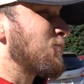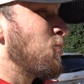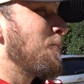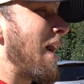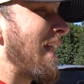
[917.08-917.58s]

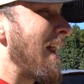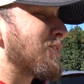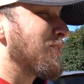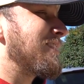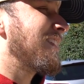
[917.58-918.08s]
cool about
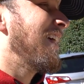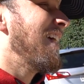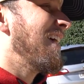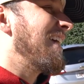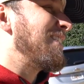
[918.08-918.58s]
Ashley is
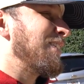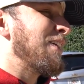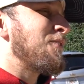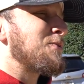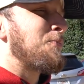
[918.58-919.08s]
he
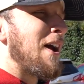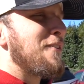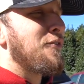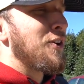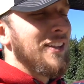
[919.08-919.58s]
delivers
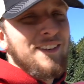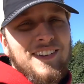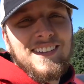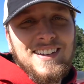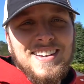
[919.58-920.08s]
bread for a
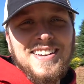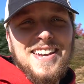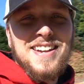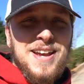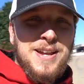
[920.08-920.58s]
living. He
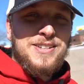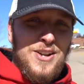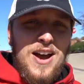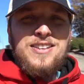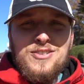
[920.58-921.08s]
and, and
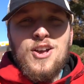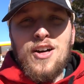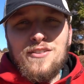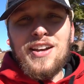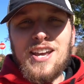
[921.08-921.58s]
you know you
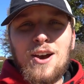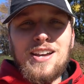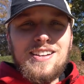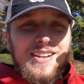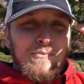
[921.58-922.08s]
saw in the video
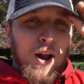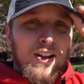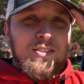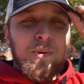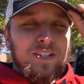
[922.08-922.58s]
he, he,
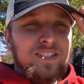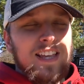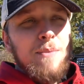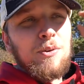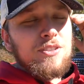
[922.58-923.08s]
brought us a bunch of
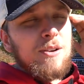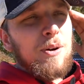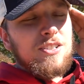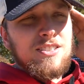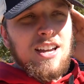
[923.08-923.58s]
samples and a
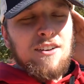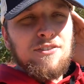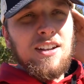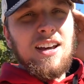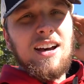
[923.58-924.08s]
bunch of
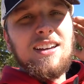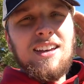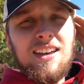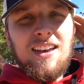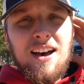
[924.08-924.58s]
stuff, and uh,
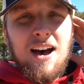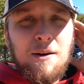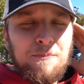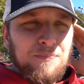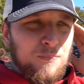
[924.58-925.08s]

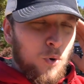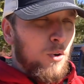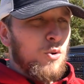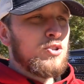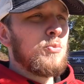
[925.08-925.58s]
um,
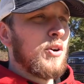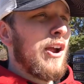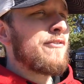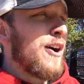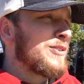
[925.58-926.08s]
we're, we're super
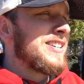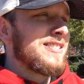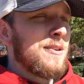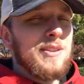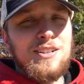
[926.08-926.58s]
grateful. I was
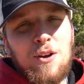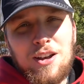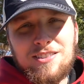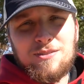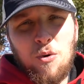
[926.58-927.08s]
eating some of the
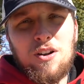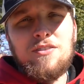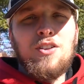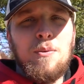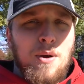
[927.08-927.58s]
donuts this morning,
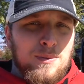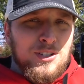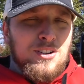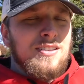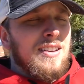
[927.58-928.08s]
even though I probably
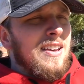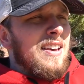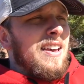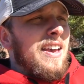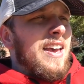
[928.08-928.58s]
shouldn't.
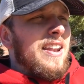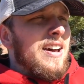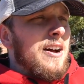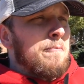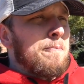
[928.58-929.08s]

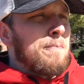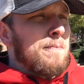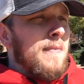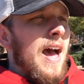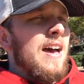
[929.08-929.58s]
And um,
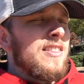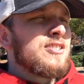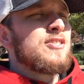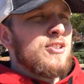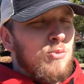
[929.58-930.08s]
I,
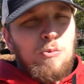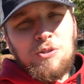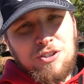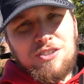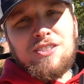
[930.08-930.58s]
this this one
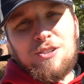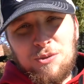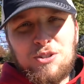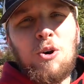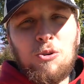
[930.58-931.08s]
was just this
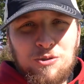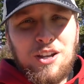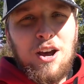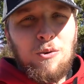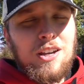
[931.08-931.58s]
one's cool.
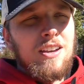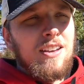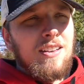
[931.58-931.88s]
You know we